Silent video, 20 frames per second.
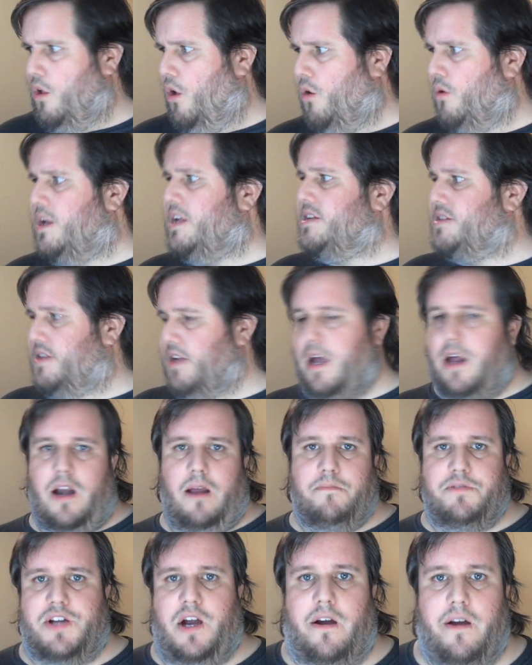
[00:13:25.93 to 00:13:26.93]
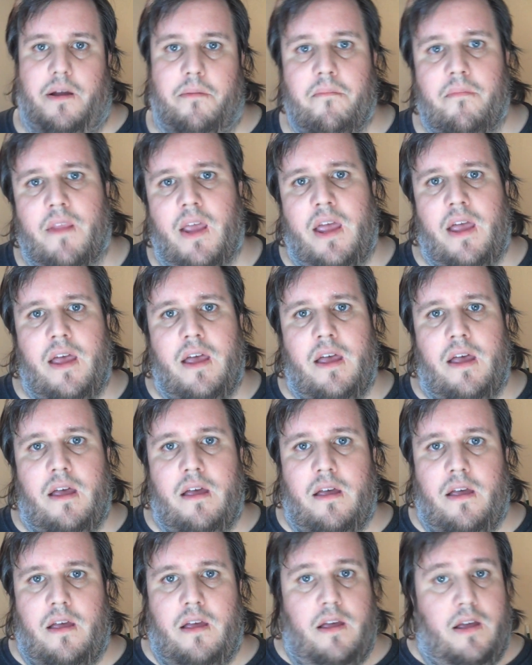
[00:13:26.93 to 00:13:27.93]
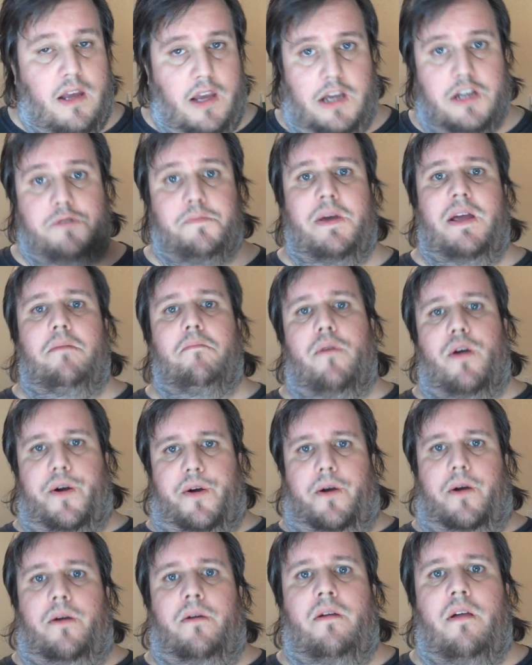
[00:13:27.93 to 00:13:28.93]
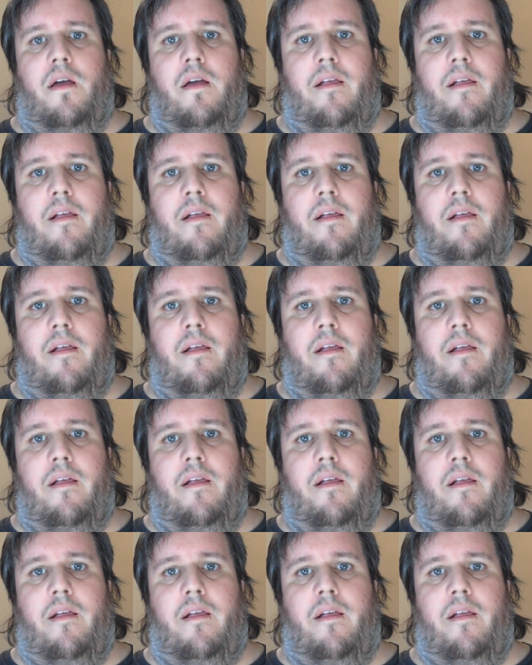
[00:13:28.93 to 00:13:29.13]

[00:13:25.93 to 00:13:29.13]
Onision, I'm sorry. Is meat murder?